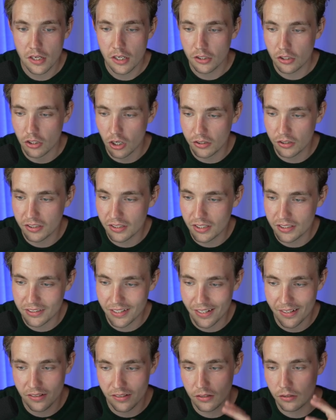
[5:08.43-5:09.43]
Content at
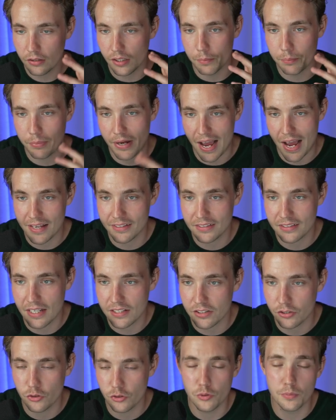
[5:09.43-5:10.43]
scale, it passes as
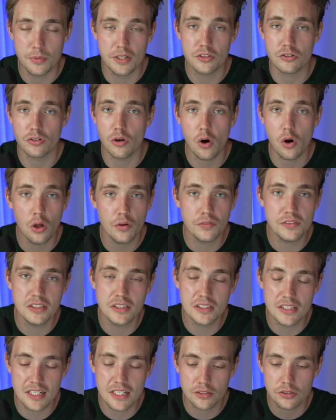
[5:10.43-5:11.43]
a human. So all of the
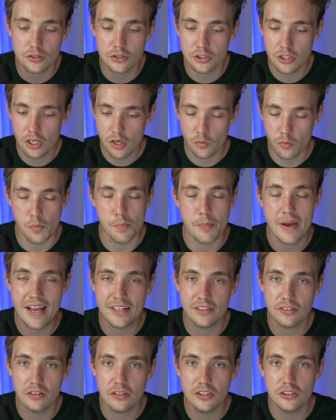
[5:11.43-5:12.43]
detectors, we
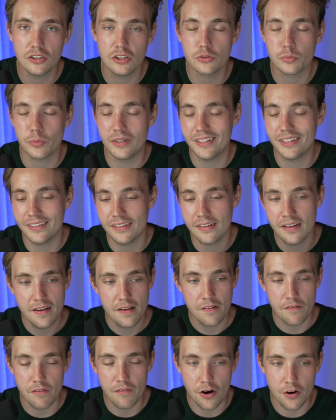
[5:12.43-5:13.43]
manually just went in,
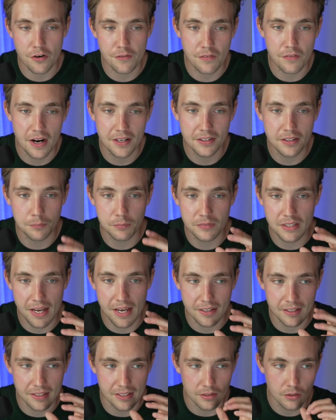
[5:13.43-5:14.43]
verified them that
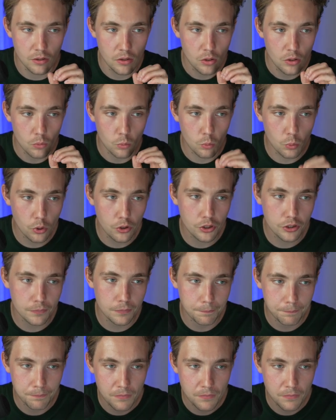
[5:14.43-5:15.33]
it worked.